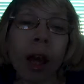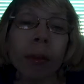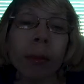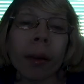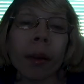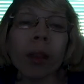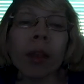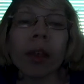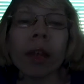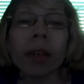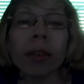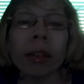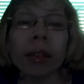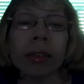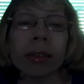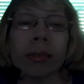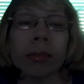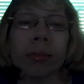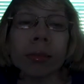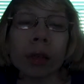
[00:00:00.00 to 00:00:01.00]
Apparently
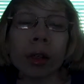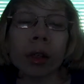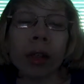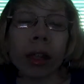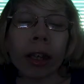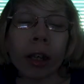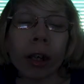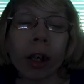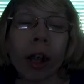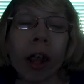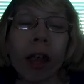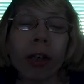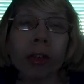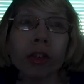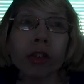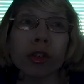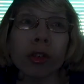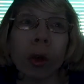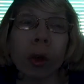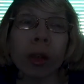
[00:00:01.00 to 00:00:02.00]
this book here
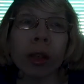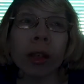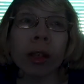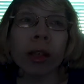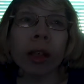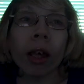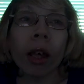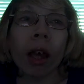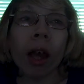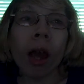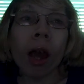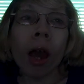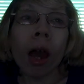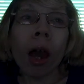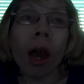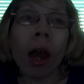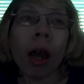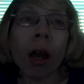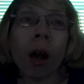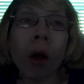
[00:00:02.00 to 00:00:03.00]
has started
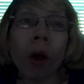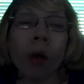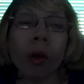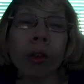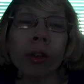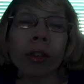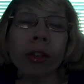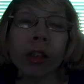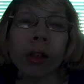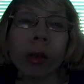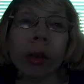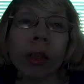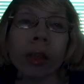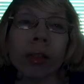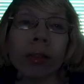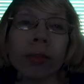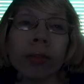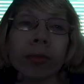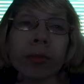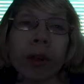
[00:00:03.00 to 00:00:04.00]
a whole
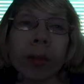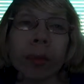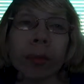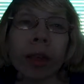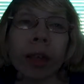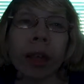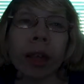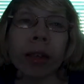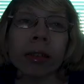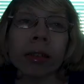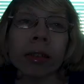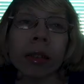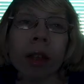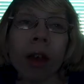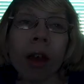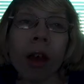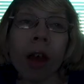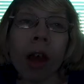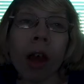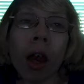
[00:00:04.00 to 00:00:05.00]
series because
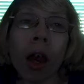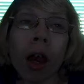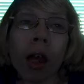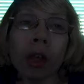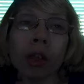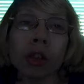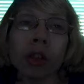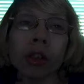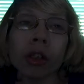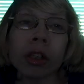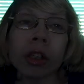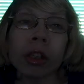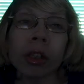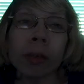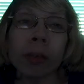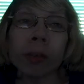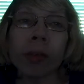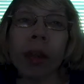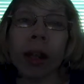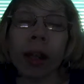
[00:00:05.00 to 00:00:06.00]

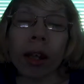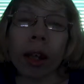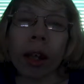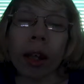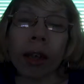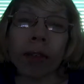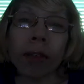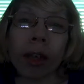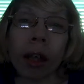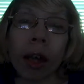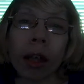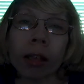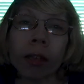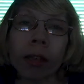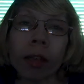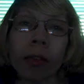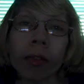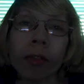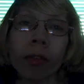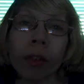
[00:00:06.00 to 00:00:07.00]
she's pregnant at the
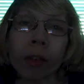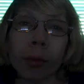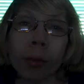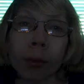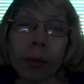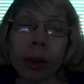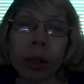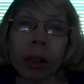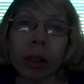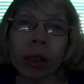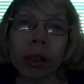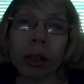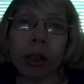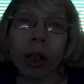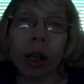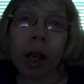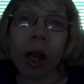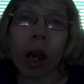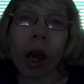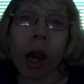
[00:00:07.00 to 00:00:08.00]
end of this book.
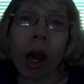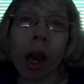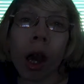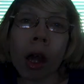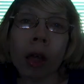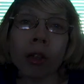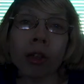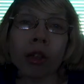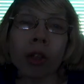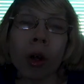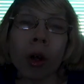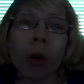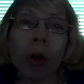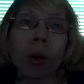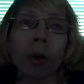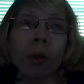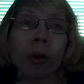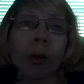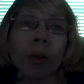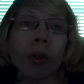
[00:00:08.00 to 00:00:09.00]

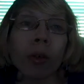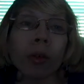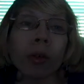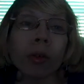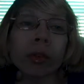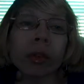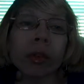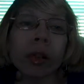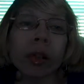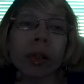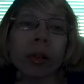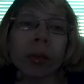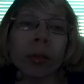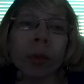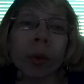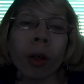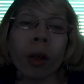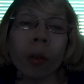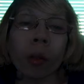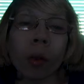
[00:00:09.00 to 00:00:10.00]
So there was a
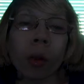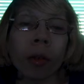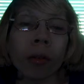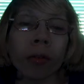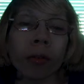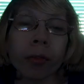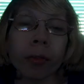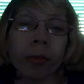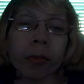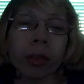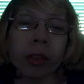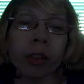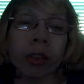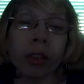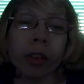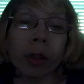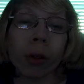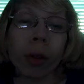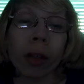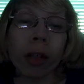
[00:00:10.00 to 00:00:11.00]
werewolf
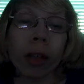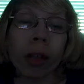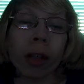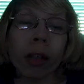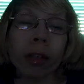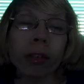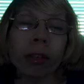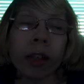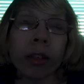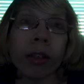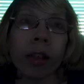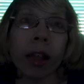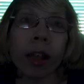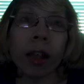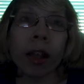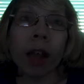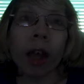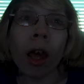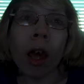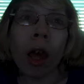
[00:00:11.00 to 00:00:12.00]
series, and
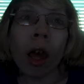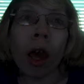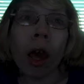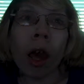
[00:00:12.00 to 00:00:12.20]
then